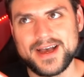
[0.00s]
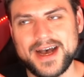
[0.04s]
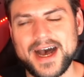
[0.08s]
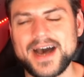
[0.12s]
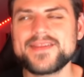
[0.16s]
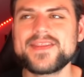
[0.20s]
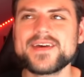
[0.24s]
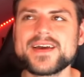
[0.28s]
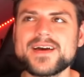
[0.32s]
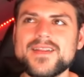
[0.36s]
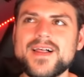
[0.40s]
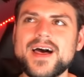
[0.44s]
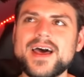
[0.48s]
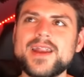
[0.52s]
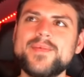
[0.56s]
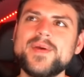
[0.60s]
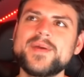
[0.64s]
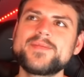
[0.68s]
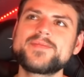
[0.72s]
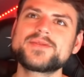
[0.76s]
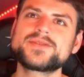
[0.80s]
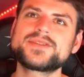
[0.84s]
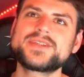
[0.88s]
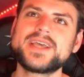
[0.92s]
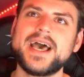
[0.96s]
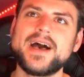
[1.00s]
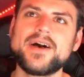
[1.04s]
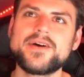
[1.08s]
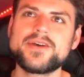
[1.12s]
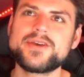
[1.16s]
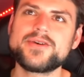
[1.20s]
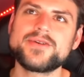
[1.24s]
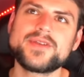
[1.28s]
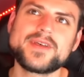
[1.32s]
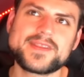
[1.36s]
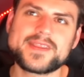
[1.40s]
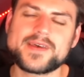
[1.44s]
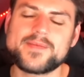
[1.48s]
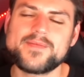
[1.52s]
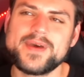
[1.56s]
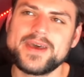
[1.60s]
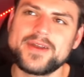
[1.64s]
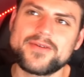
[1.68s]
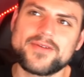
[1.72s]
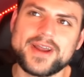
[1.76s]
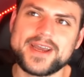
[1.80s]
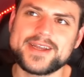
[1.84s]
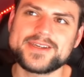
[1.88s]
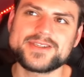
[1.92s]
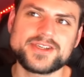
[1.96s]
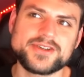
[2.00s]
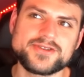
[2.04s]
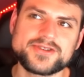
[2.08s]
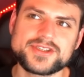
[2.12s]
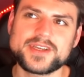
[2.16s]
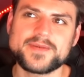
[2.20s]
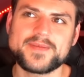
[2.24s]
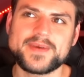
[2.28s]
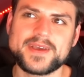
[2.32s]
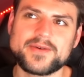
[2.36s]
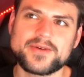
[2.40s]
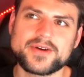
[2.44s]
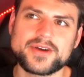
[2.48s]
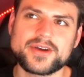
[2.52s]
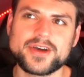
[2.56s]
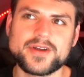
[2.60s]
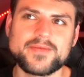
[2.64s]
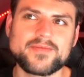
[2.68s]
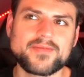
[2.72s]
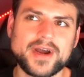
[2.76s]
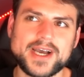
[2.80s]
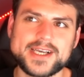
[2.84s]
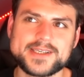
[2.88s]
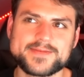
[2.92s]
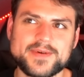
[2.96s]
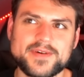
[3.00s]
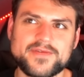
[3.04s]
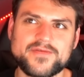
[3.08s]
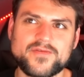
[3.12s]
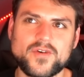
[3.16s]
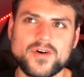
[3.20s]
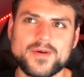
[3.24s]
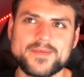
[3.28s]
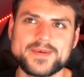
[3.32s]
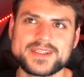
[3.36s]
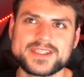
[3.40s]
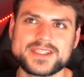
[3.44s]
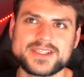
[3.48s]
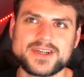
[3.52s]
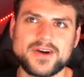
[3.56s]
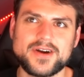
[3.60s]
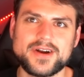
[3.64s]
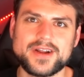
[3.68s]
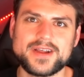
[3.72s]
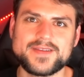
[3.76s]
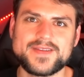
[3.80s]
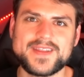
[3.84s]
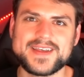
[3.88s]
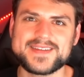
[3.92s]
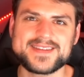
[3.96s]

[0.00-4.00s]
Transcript: I think a lot of people tell you that the mid-range used to be where good price performance started.